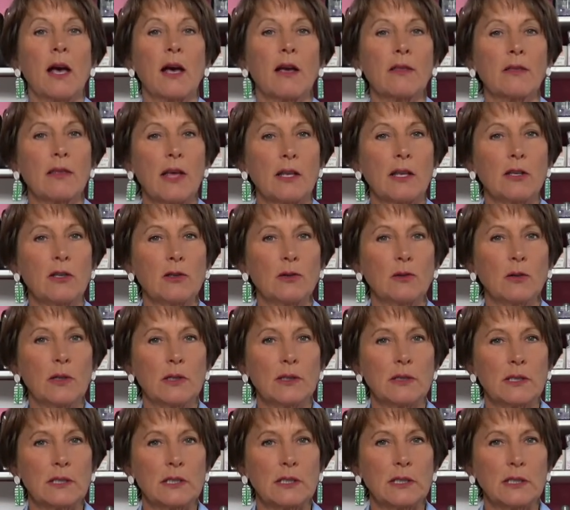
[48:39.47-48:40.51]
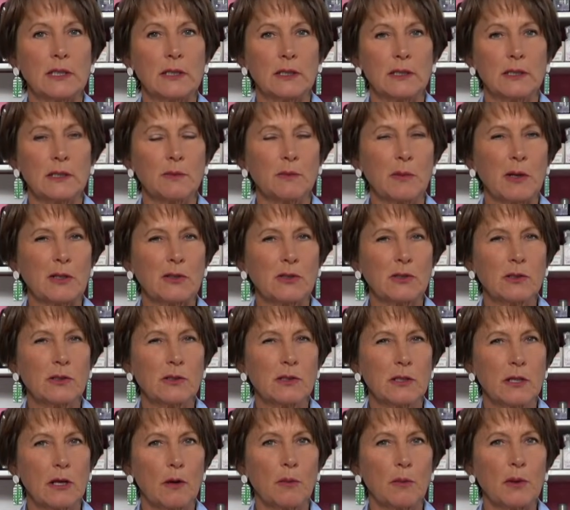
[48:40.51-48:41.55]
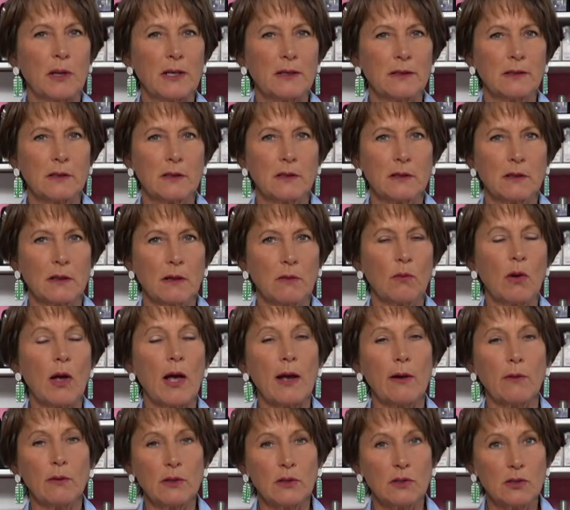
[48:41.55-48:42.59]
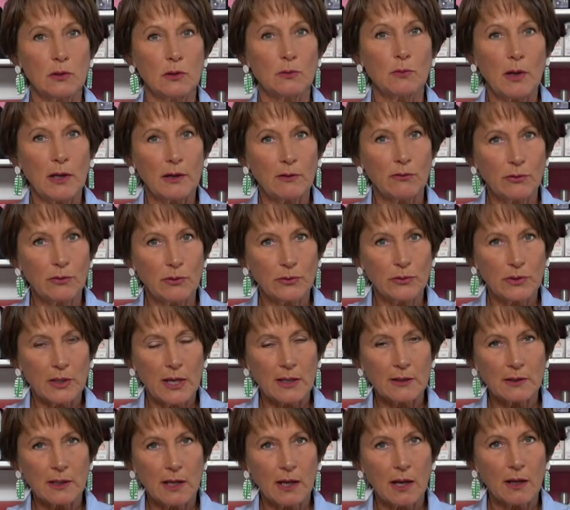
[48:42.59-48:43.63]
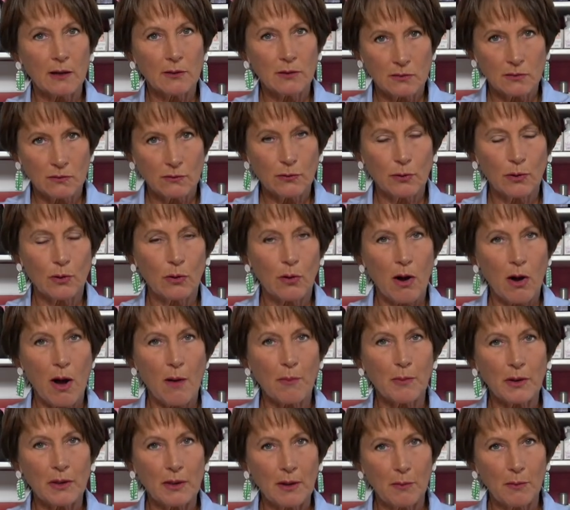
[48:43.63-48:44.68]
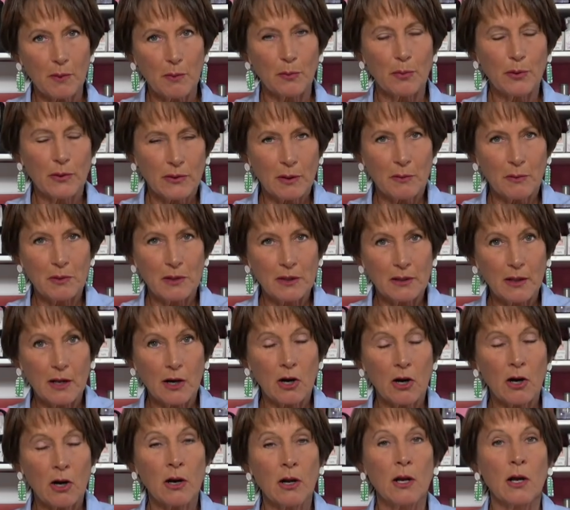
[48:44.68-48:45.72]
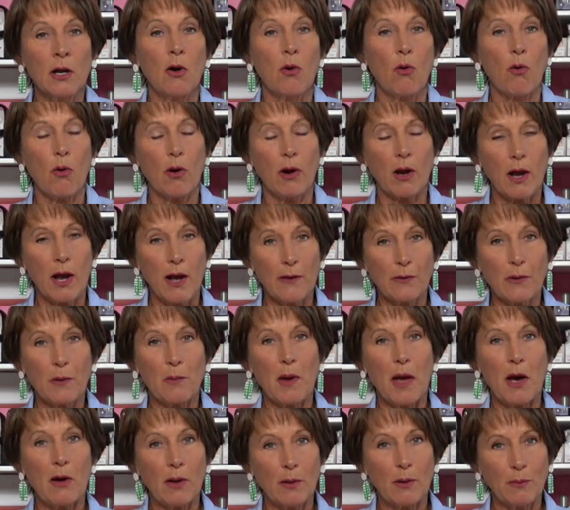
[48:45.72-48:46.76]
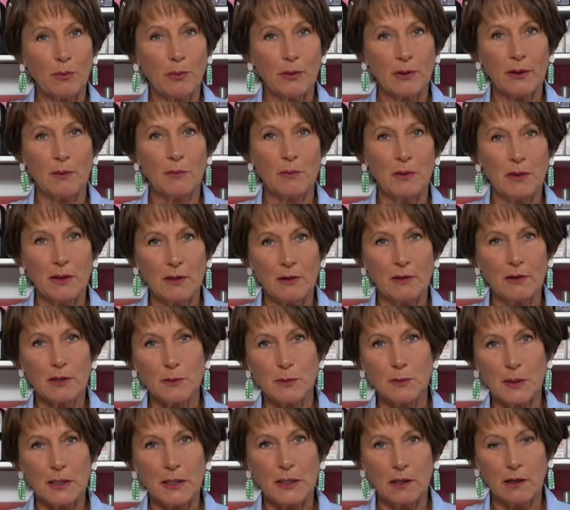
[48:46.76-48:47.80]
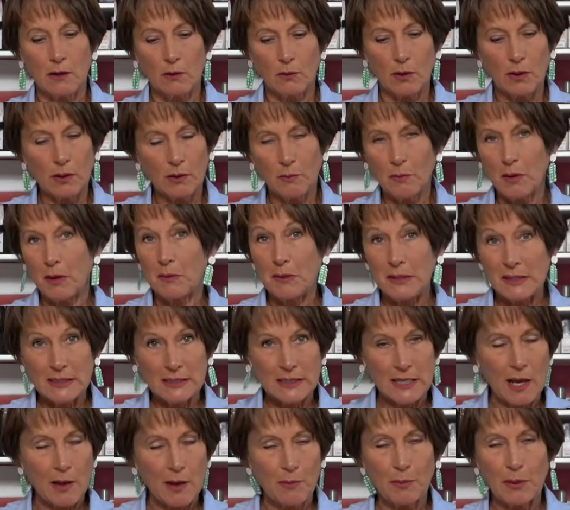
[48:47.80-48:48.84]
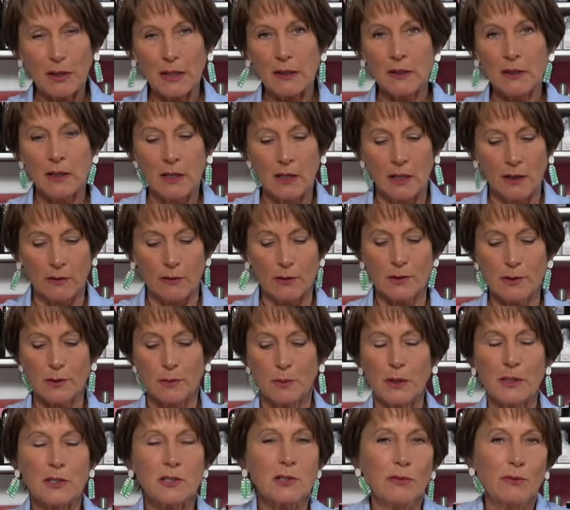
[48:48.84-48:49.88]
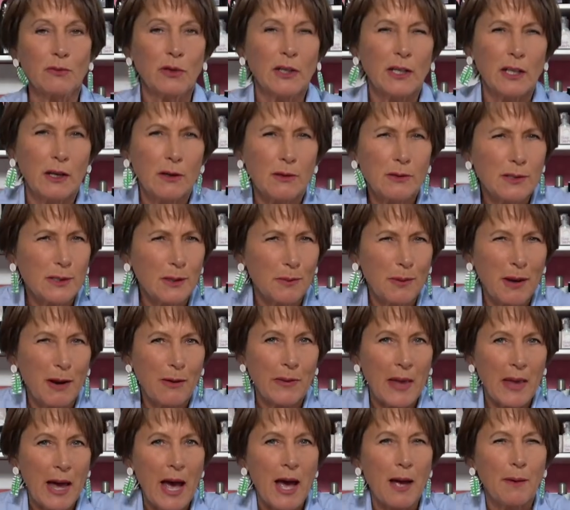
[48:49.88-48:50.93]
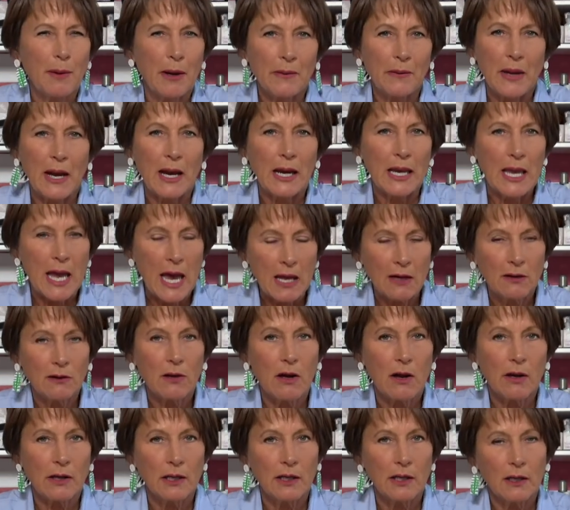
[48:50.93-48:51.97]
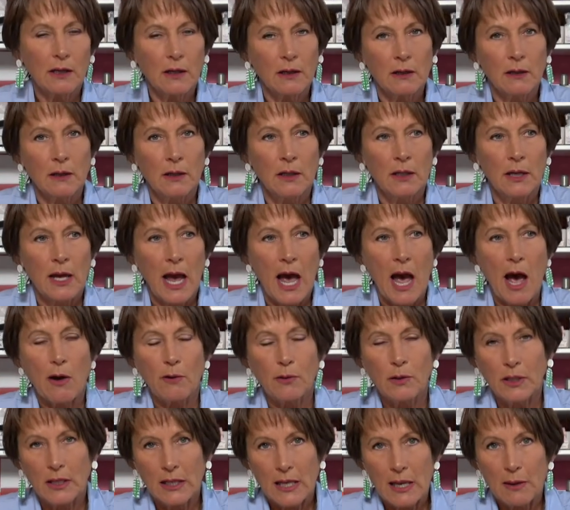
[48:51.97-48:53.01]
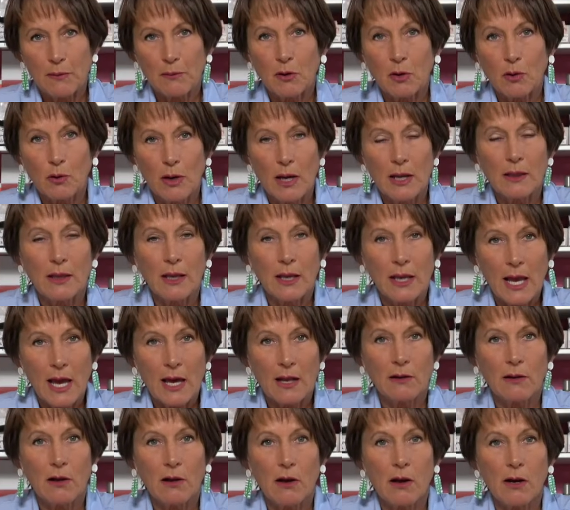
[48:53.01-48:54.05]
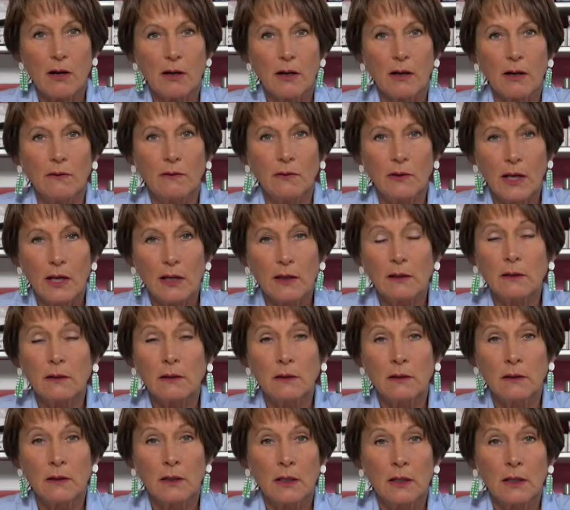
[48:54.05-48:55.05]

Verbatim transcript: then you can see the dimensions there because well, I always do mine full size, like I photocopy them and put them in there or cut them out and put them in there depending on what, or maybe stamp it. There's a bunch of videos about that, about that cataloging, how to create the catalog and then